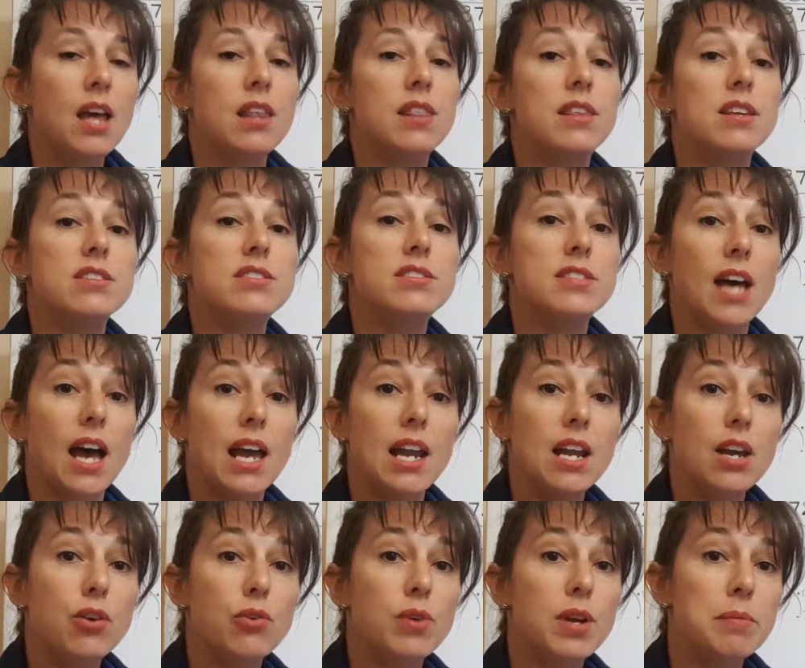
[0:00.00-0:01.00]
The sale
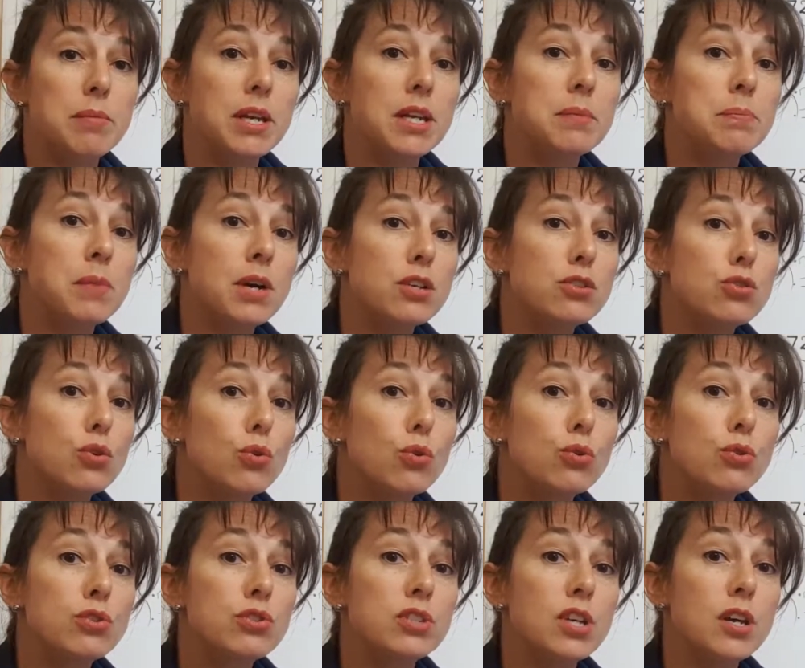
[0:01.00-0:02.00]
agreement must
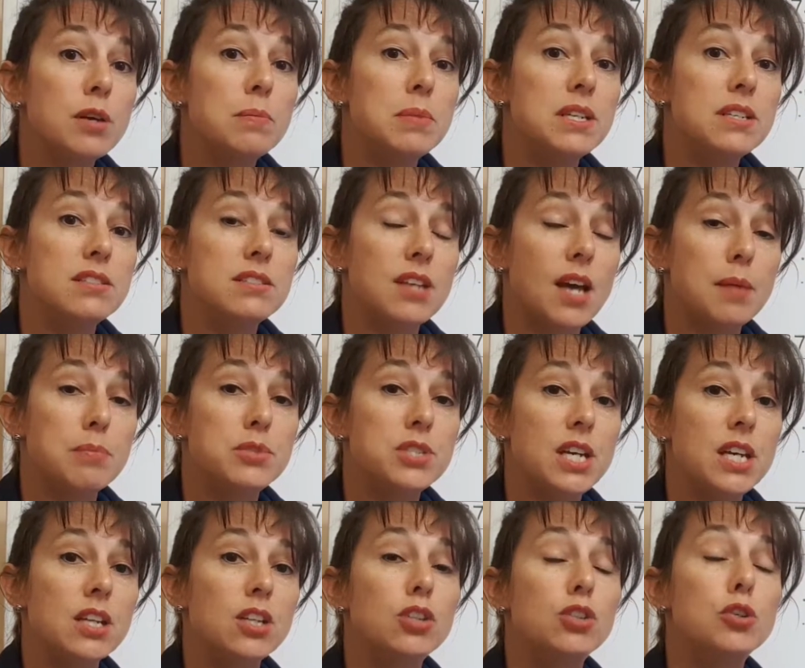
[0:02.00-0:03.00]
also be
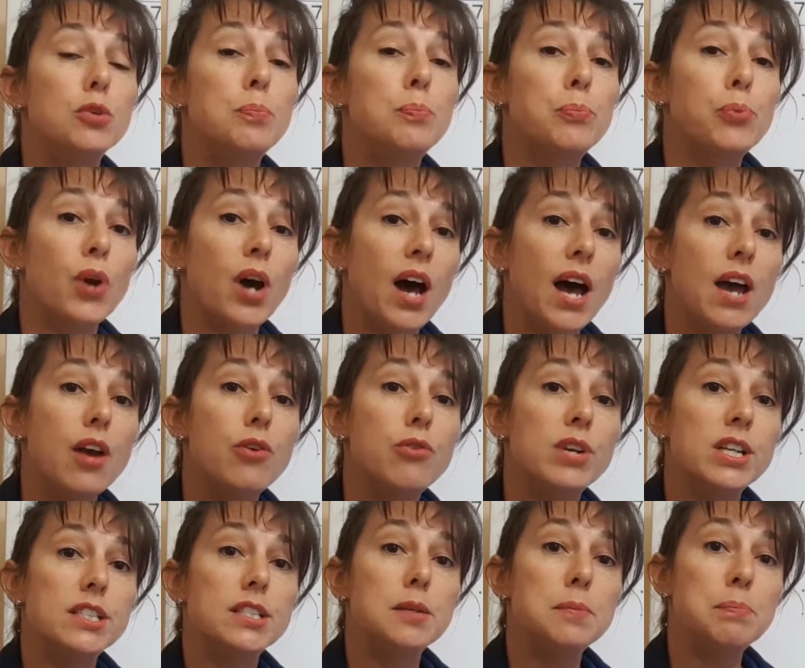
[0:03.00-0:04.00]
subject to prior
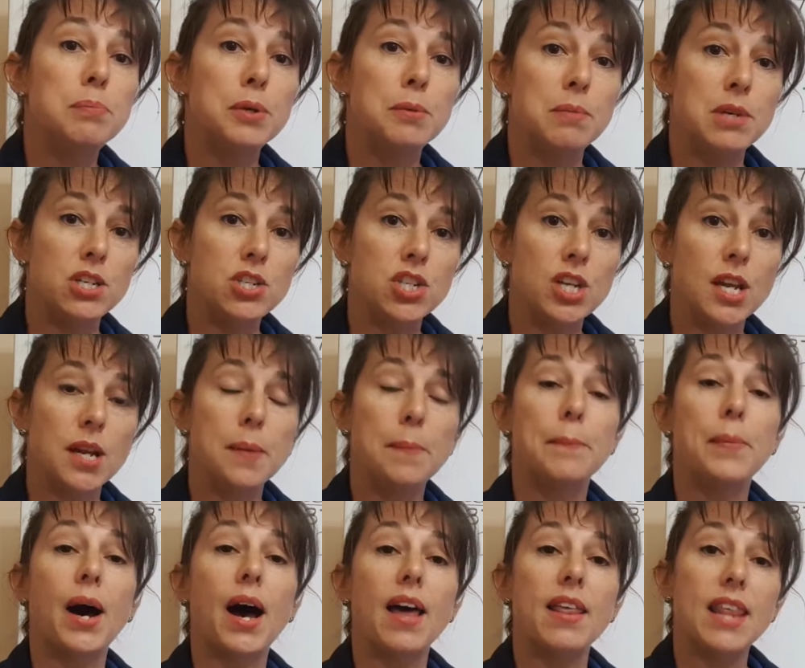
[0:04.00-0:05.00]
written permission
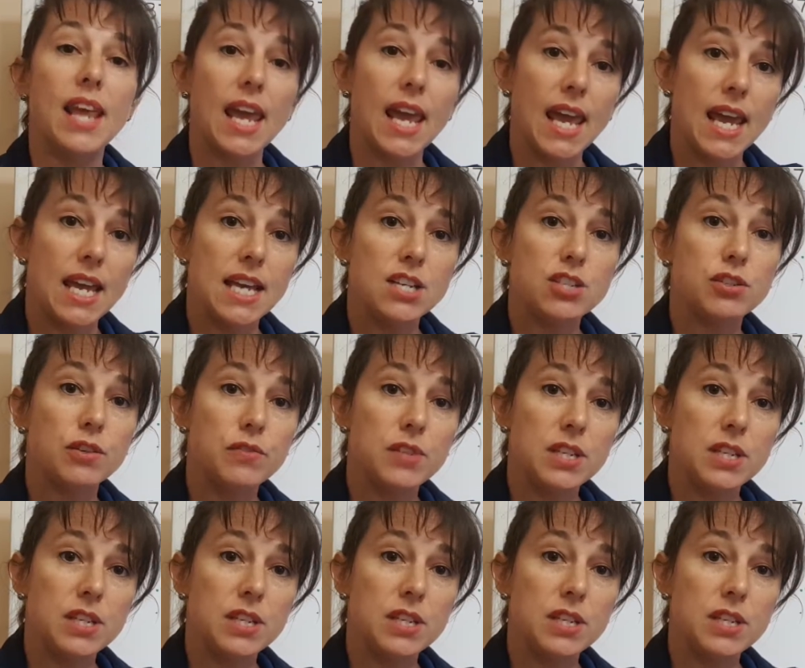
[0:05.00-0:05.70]
by the heirs of